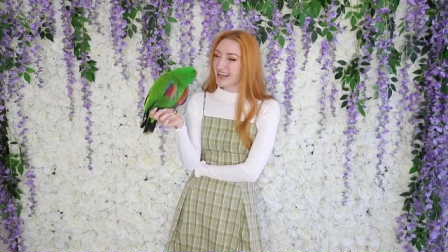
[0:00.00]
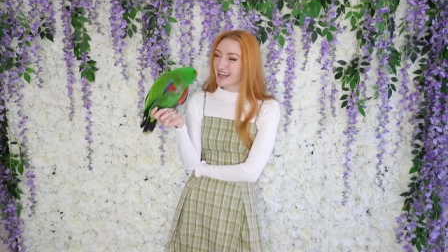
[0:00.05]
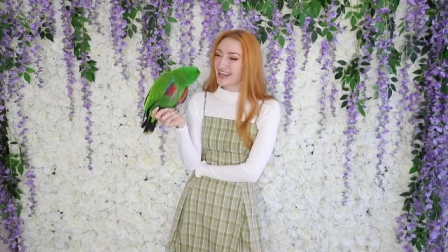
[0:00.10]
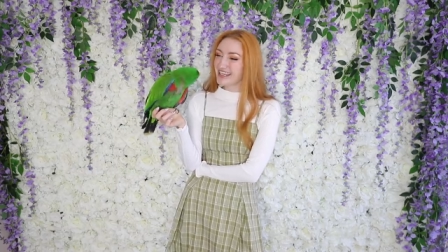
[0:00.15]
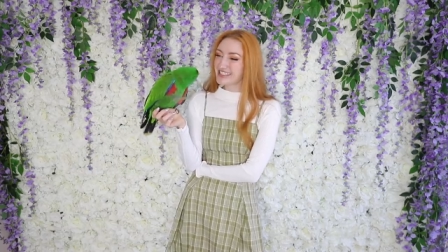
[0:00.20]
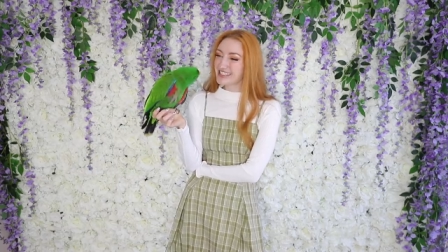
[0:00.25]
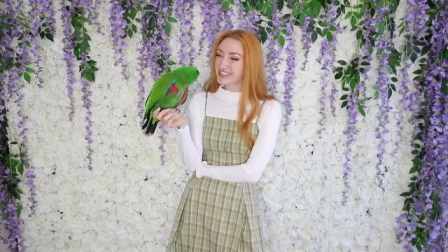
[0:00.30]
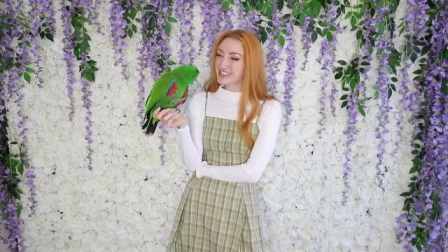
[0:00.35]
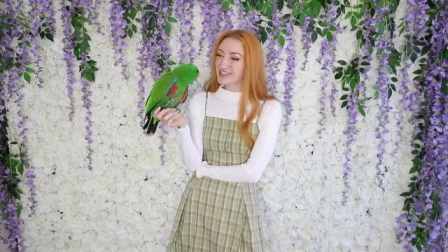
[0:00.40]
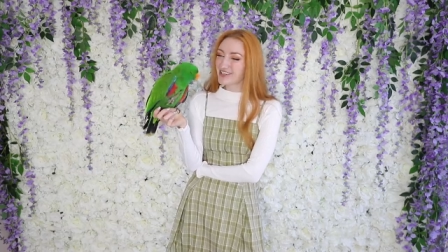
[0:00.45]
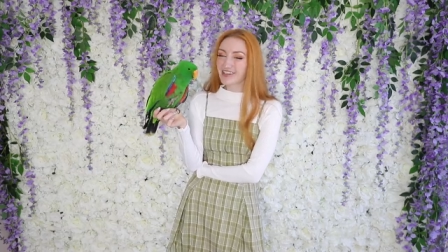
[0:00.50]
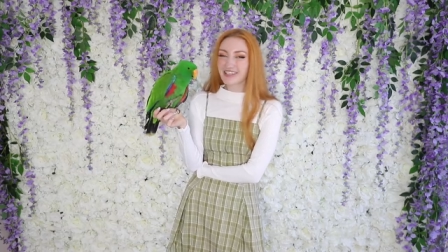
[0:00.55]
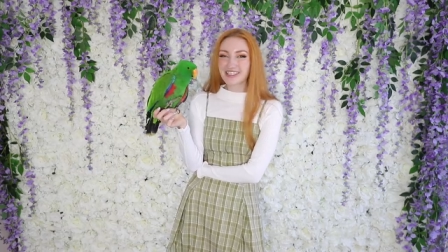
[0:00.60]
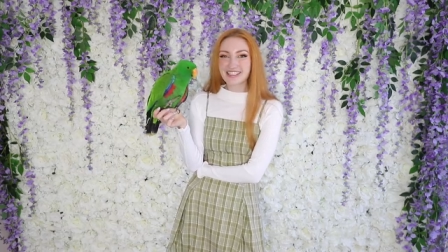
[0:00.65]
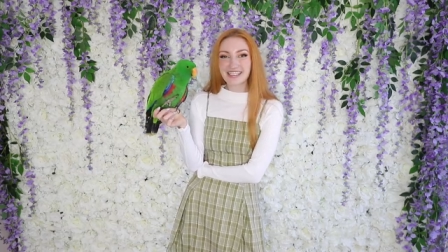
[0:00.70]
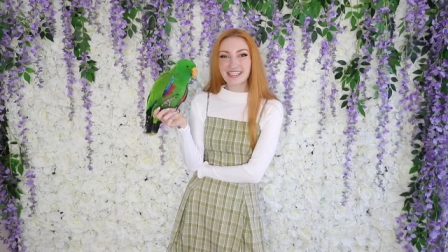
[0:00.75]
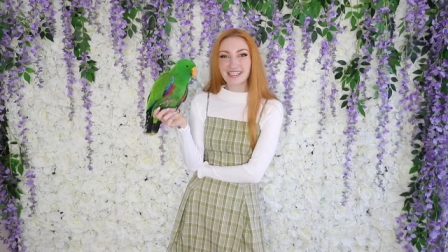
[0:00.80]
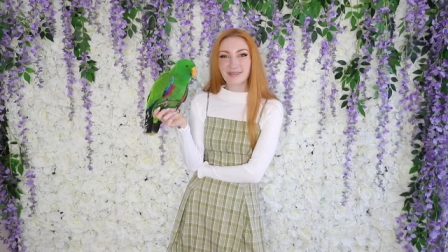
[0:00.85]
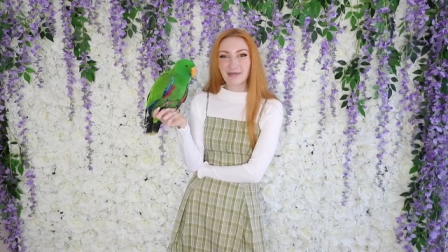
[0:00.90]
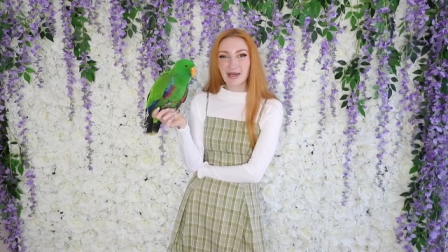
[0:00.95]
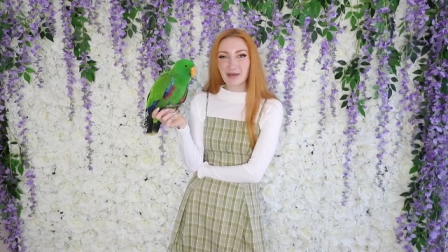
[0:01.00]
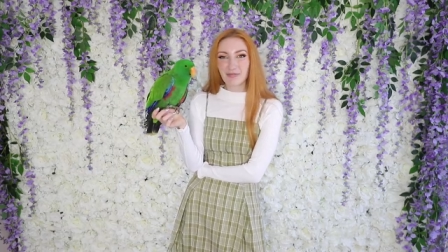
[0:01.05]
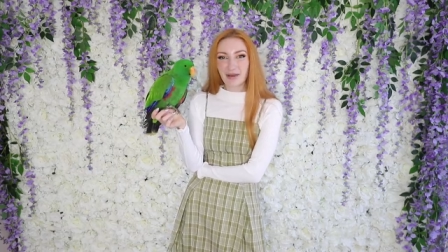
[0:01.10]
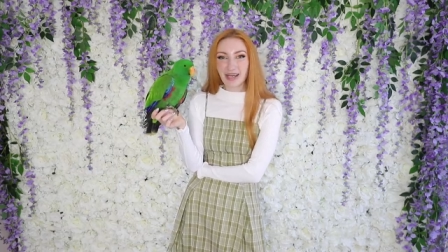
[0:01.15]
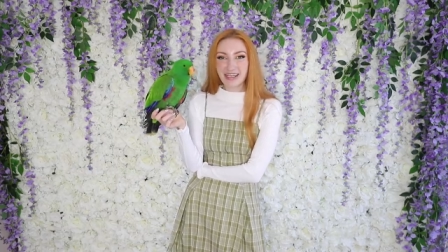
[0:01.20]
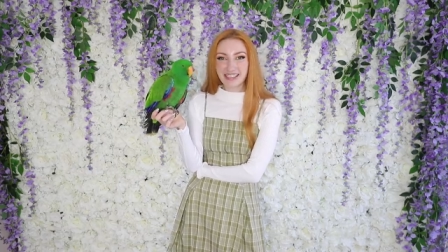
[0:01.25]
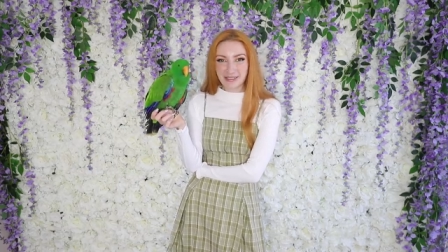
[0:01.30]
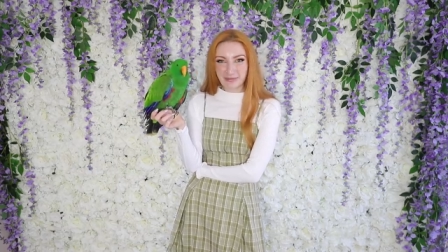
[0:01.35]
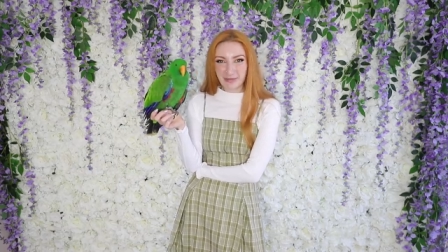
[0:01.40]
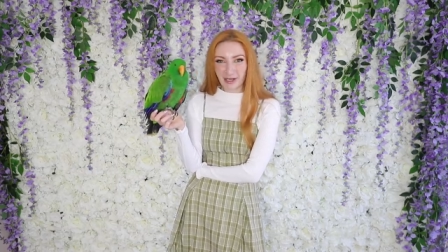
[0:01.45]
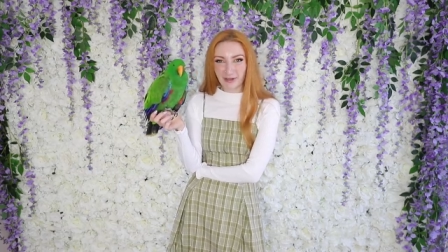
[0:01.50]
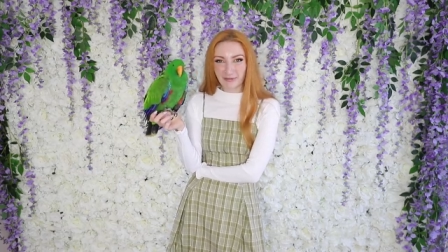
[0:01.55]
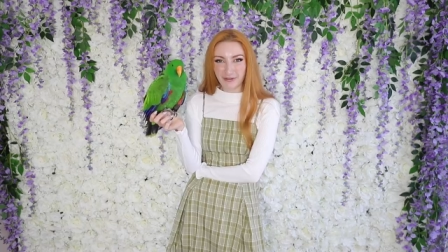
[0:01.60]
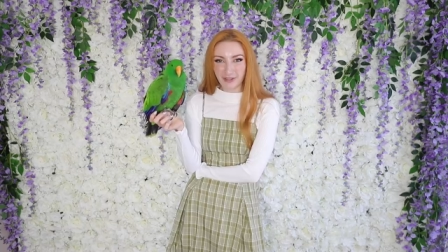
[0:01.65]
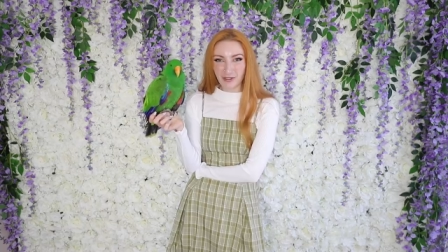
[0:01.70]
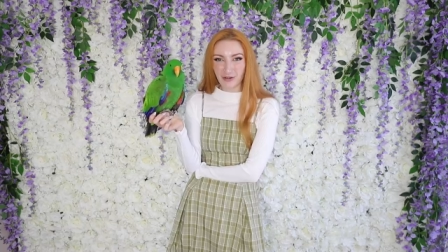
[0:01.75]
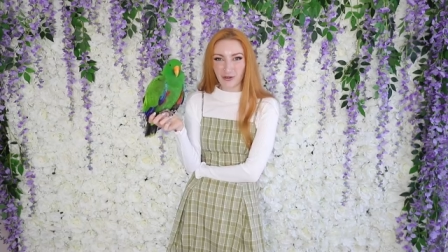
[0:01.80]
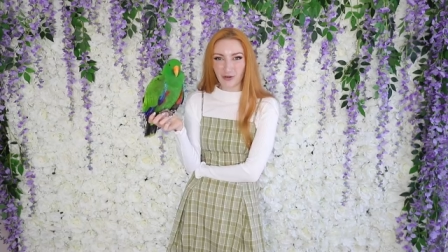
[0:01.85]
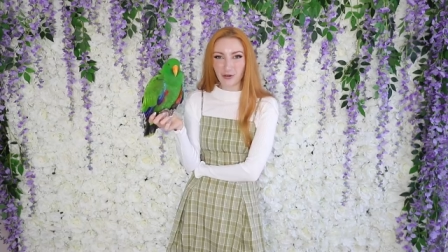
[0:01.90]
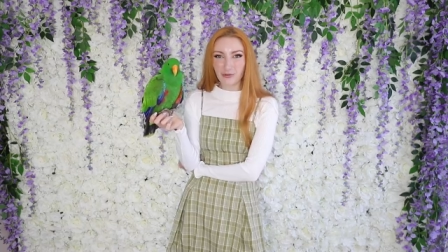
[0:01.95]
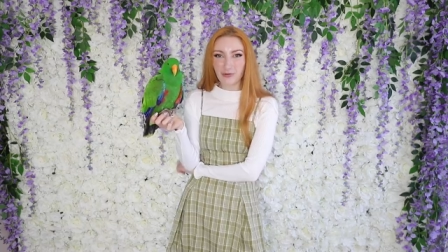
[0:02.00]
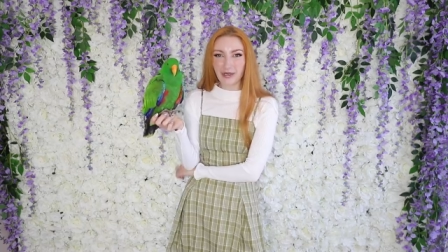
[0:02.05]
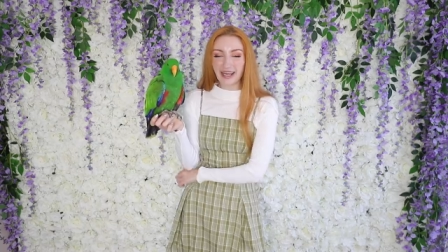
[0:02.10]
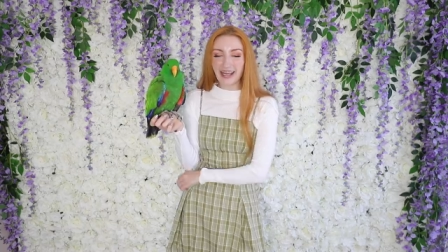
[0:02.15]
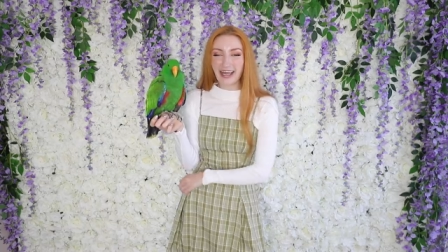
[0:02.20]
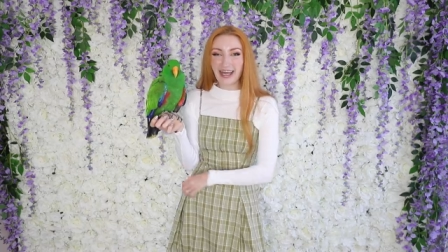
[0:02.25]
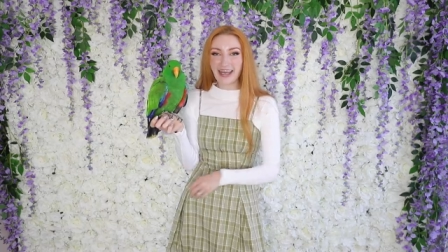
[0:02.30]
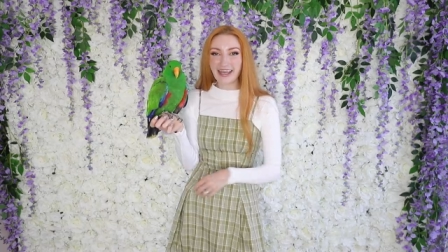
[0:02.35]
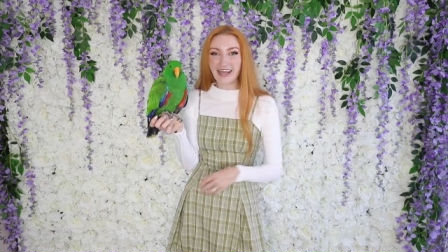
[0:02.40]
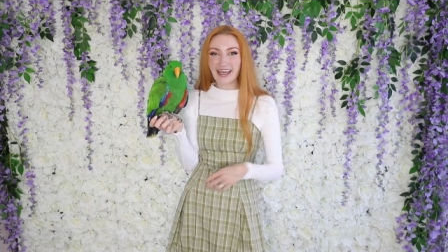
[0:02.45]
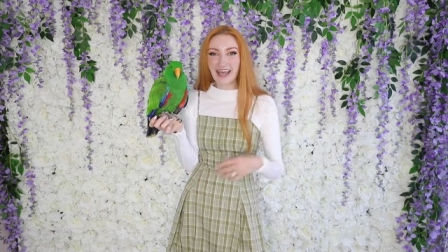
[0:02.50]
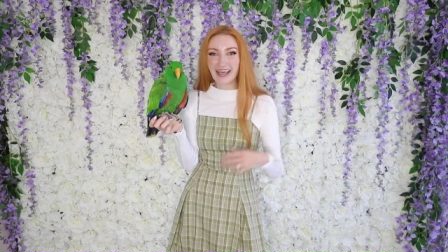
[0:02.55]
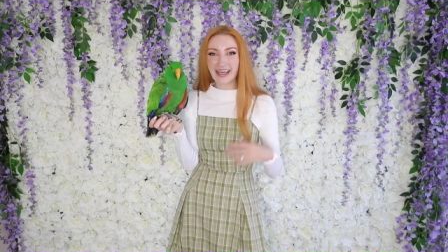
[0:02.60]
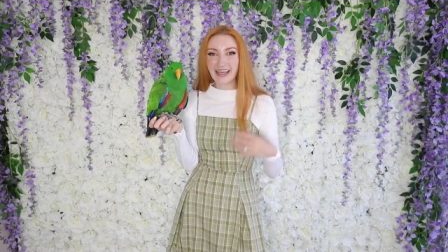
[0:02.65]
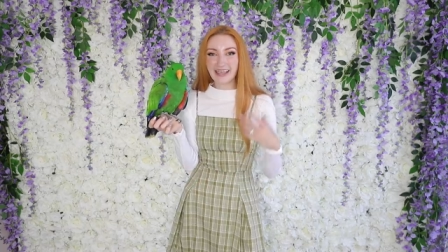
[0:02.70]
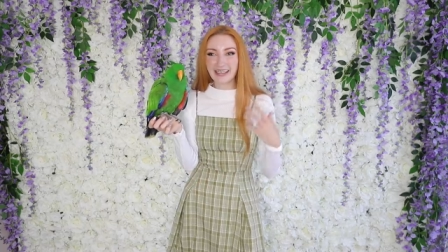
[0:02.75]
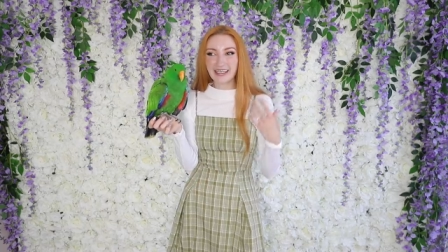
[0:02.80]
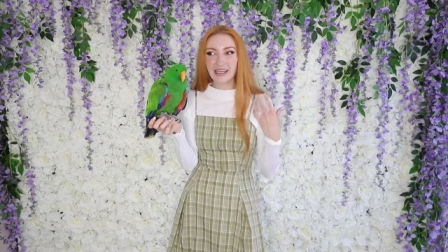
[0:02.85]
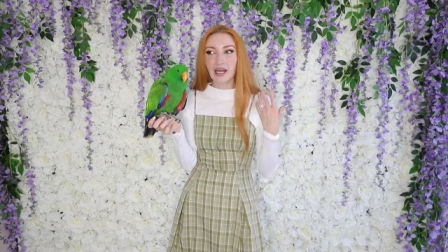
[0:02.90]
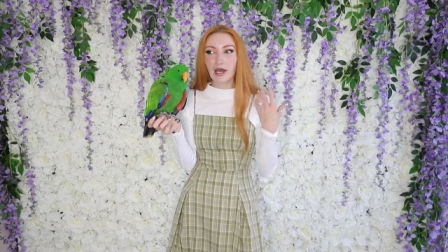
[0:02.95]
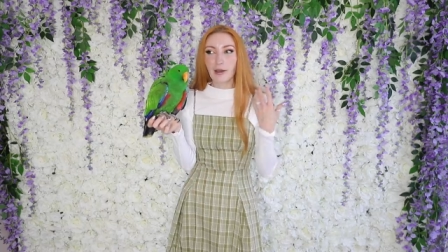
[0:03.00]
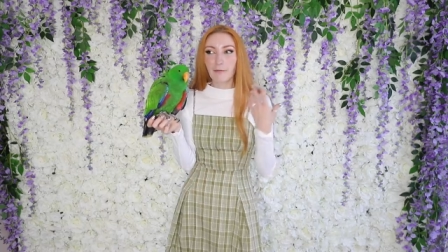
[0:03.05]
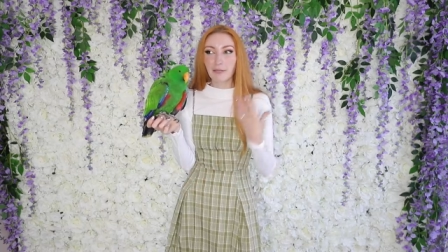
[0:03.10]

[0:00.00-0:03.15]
I did notice in my Brandy Melville haul when I had a